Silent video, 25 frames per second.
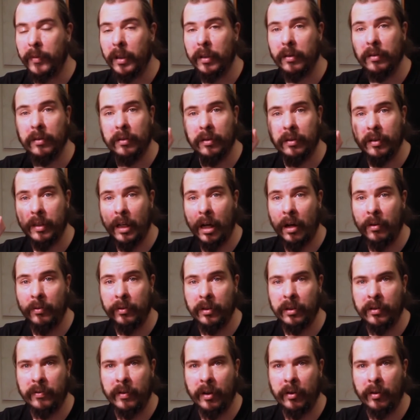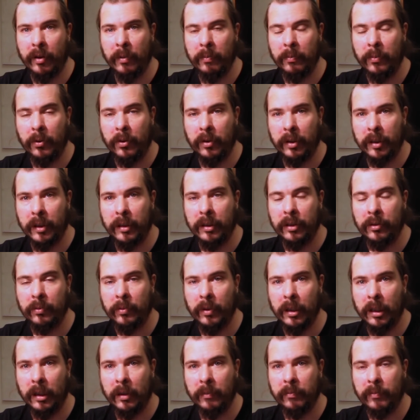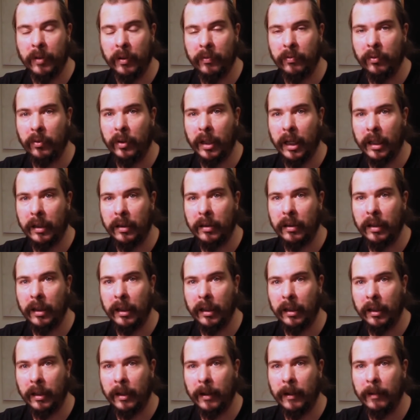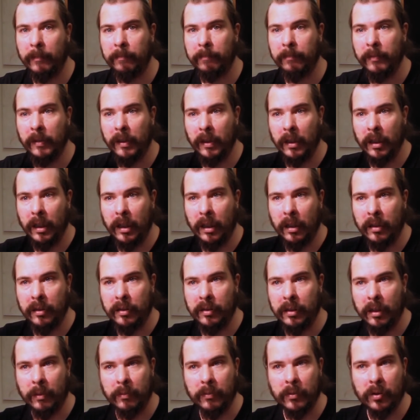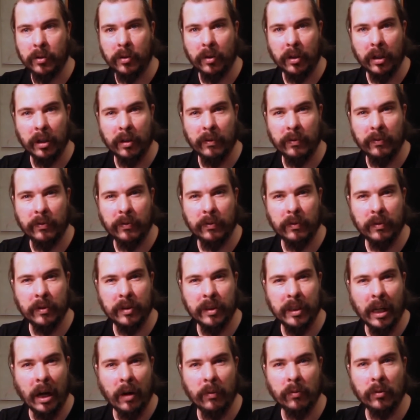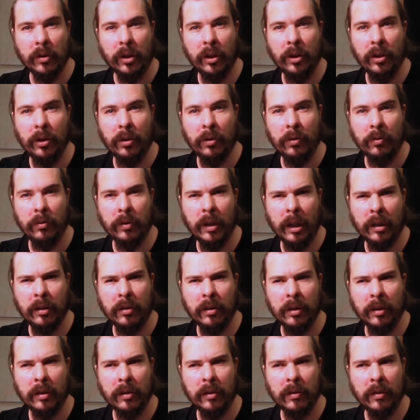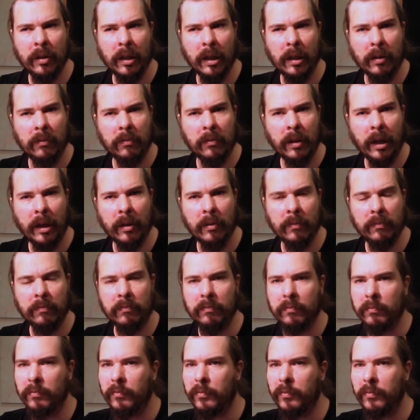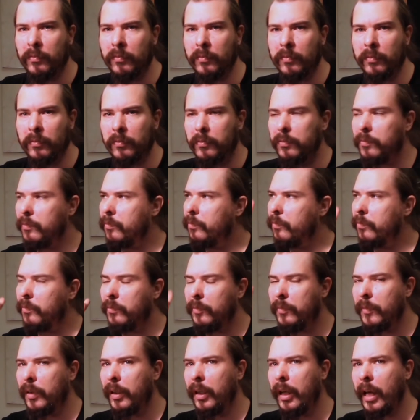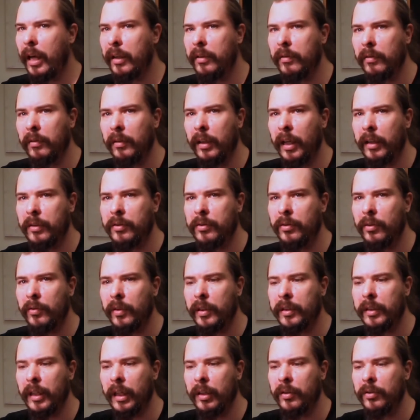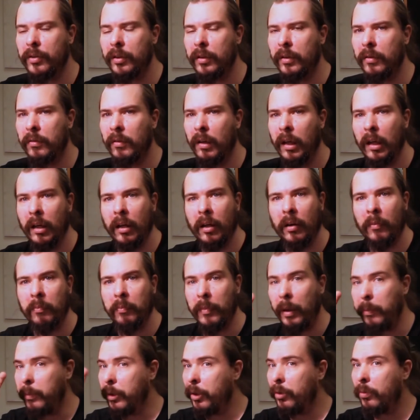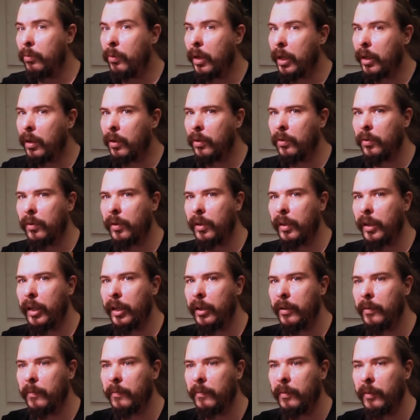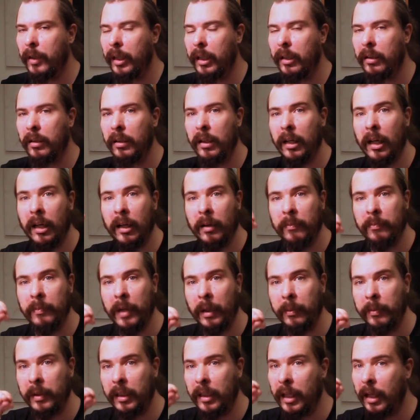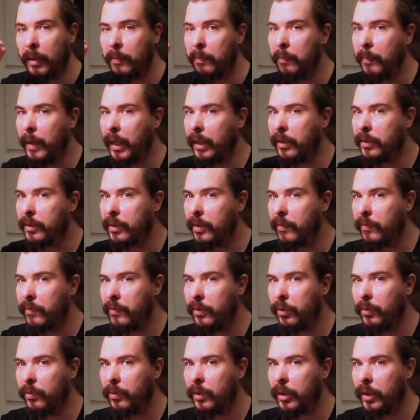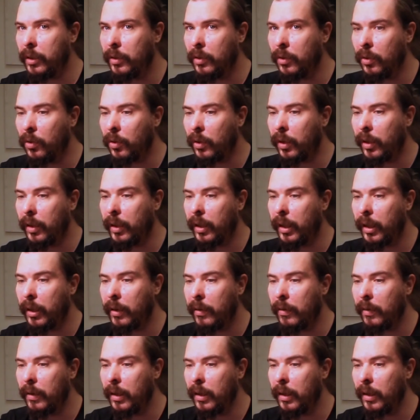Sound is very important as well. If you get like some sort of sound cue that it kind of gets your attention, maybe you want to look there, and maybe that makes the viewer look there.